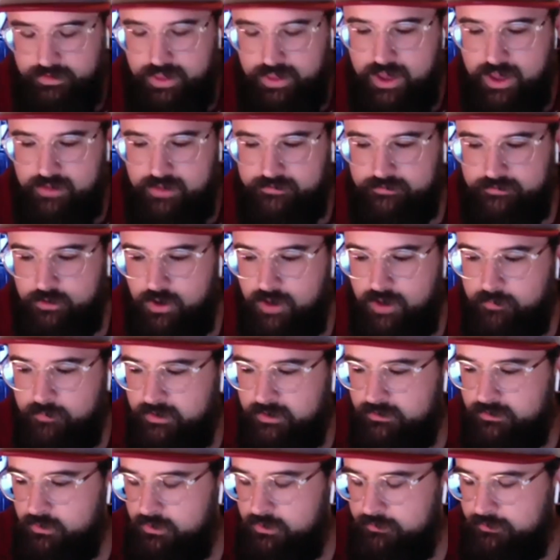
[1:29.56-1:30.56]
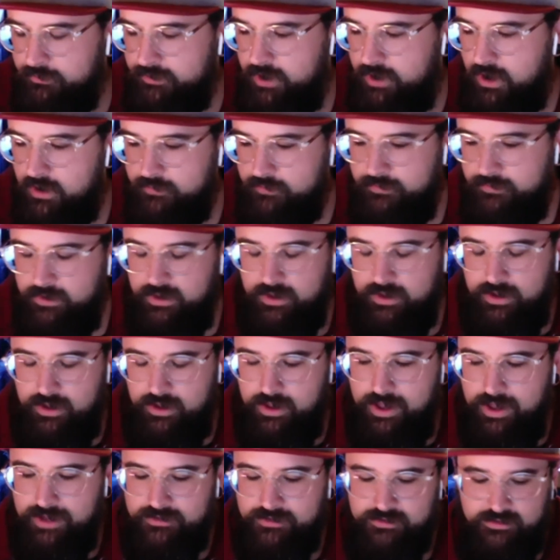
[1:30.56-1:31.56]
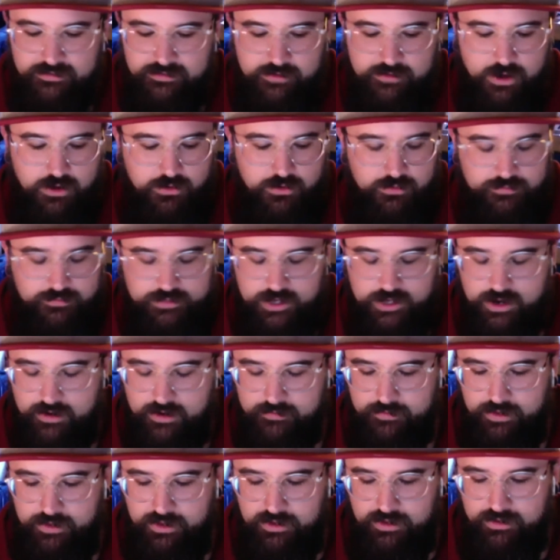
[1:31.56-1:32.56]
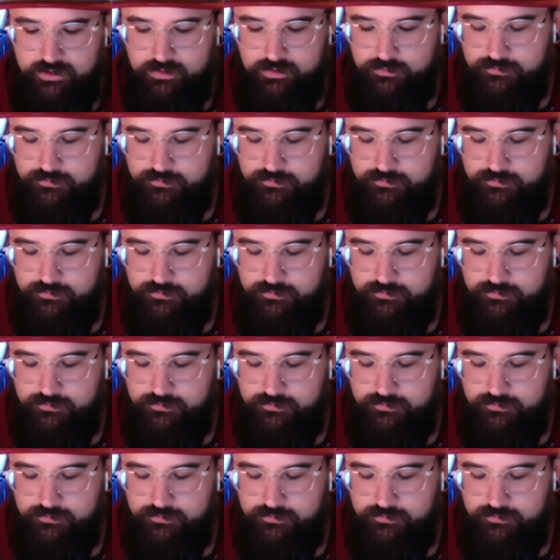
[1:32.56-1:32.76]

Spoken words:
So I've been doing photography. I actually started doing photography